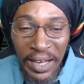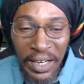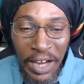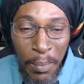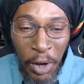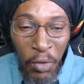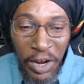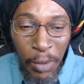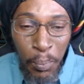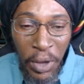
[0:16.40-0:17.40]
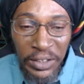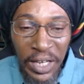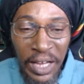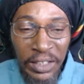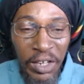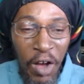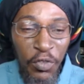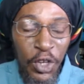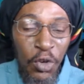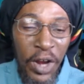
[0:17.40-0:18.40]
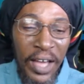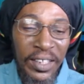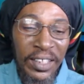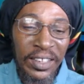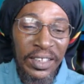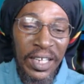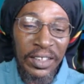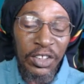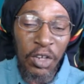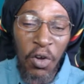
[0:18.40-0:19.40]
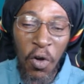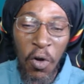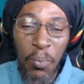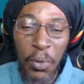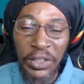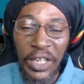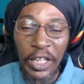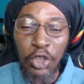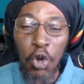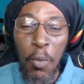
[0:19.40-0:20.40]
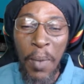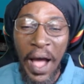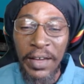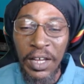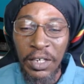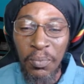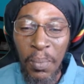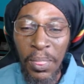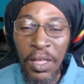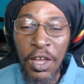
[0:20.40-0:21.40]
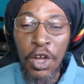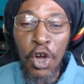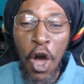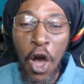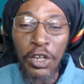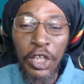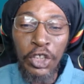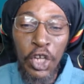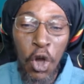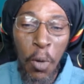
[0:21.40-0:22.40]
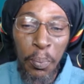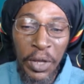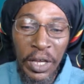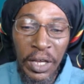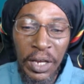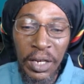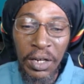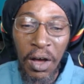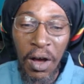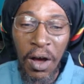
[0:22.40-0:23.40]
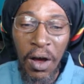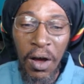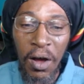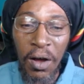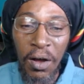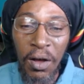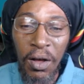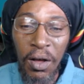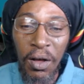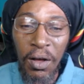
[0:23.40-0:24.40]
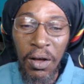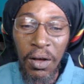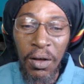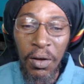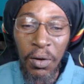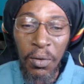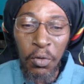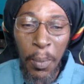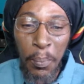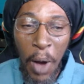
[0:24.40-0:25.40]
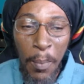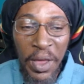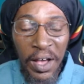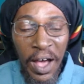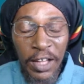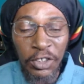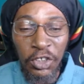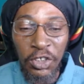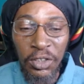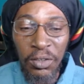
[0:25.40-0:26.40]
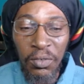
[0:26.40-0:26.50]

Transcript: Democratic president of the United States, President Joe Biden, called the GOP, the Republicans,